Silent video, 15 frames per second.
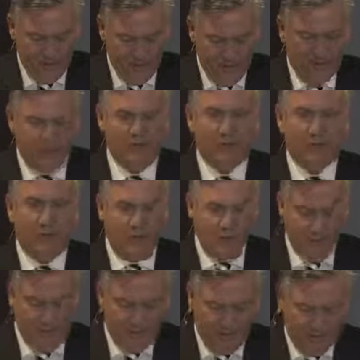We
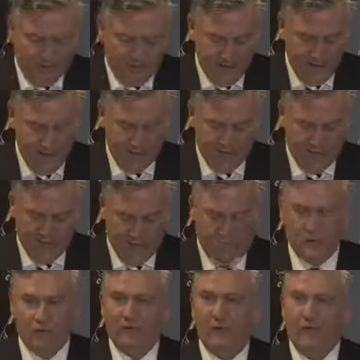provide funding and
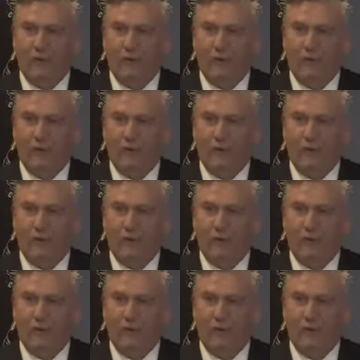support for